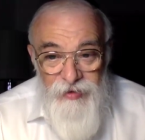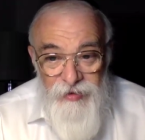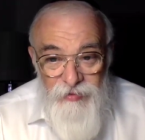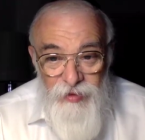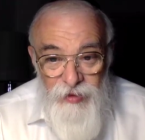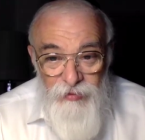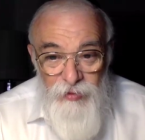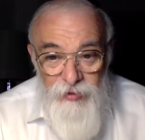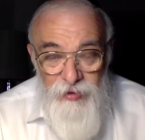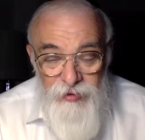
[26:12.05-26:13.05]
It's really
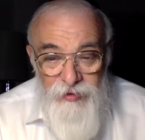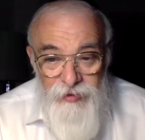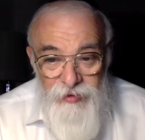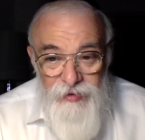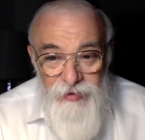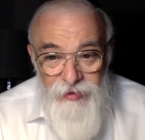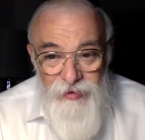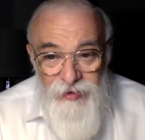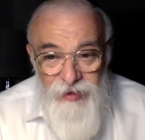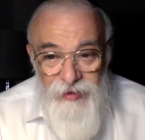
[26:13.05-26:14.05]
rooted
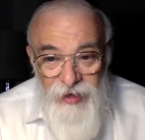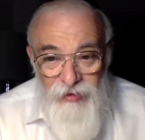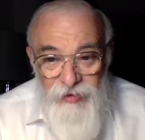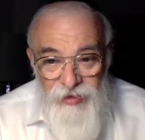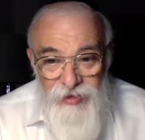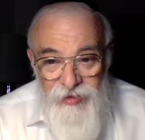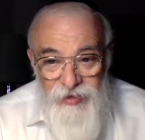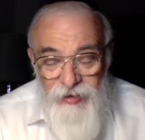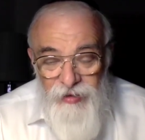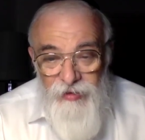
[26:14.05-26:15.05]
and nourishes
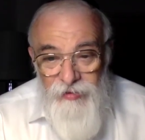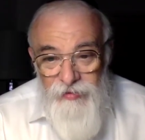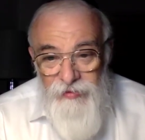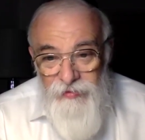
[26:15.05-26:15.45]
seichel.